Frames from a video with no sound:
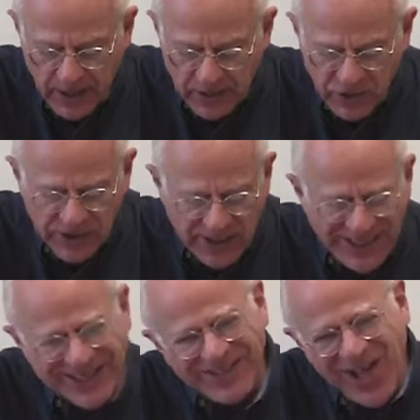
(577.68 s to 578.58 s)
She said
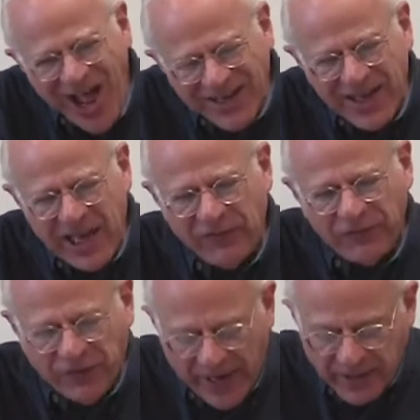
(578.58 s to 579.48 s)
it's not a
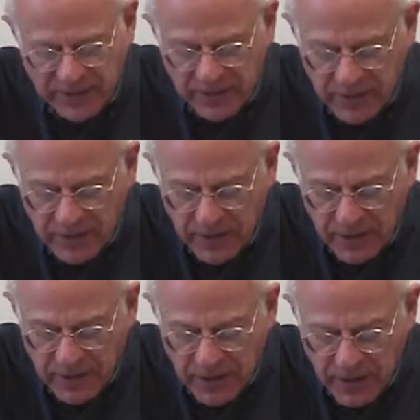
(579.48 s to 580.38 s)
fight
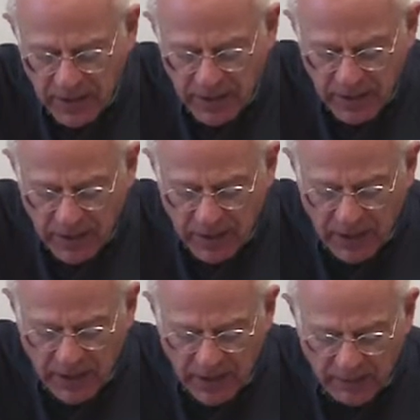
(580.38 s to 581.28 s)

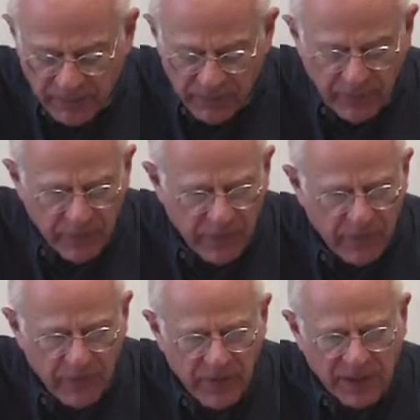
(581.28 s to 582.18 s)
of
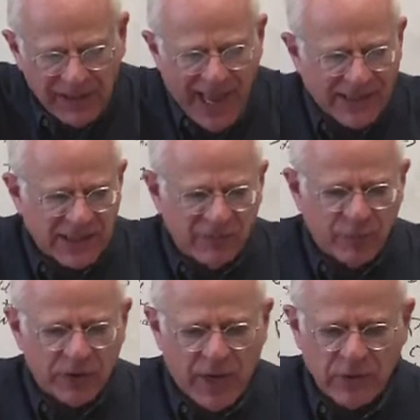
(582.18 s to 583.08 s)
the class of
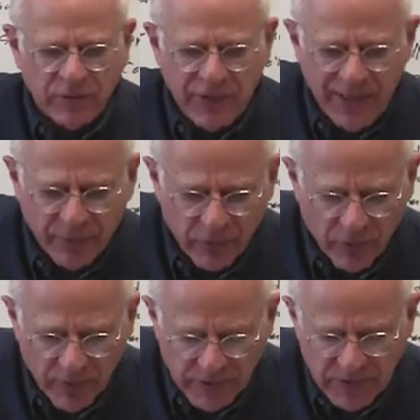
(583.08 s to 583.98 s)
productive
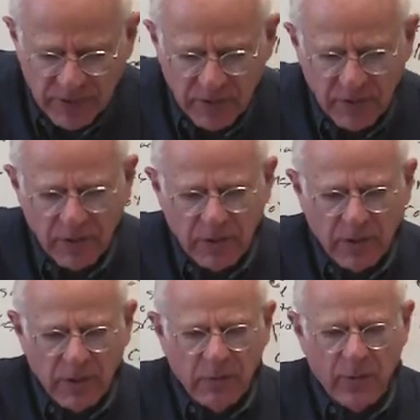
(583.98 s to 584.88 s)
laborers,
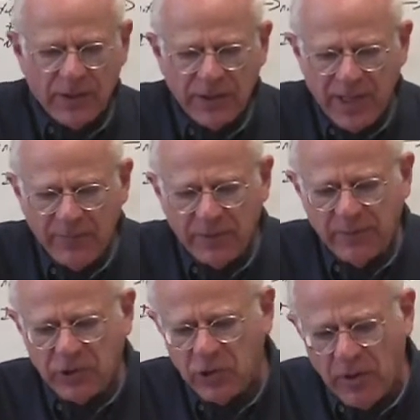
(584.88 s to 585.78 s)
whether they be
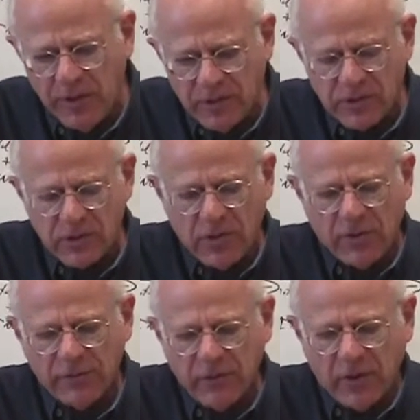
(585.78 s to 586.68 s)
Germans
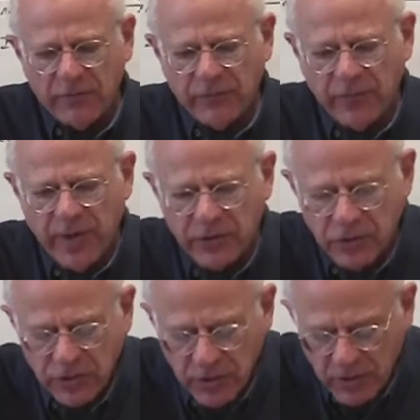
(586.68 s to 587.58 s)
or
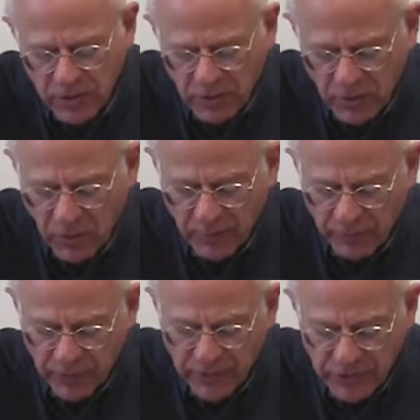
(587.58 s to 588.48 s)
French or
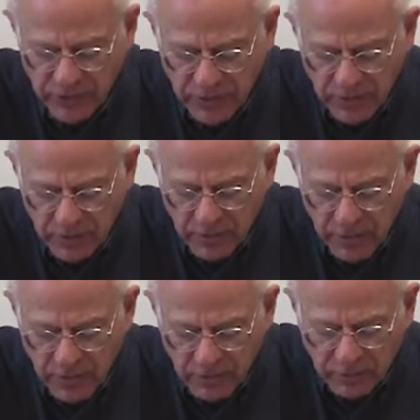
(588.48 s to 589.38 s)
British.
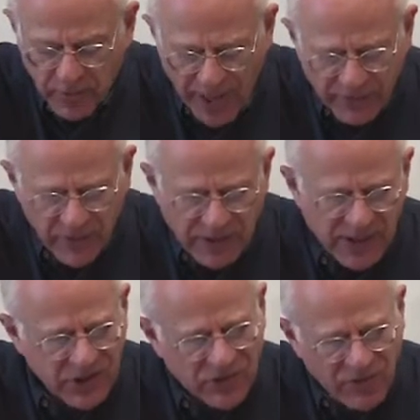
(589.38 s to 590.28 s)
Rather, it's
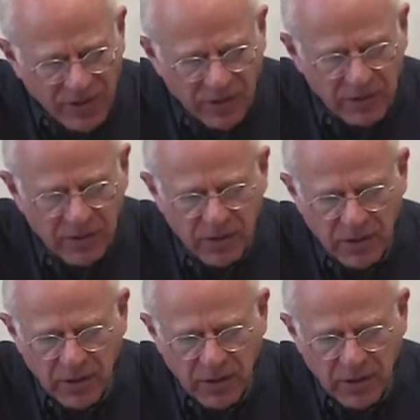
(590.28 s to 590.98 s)
a struggle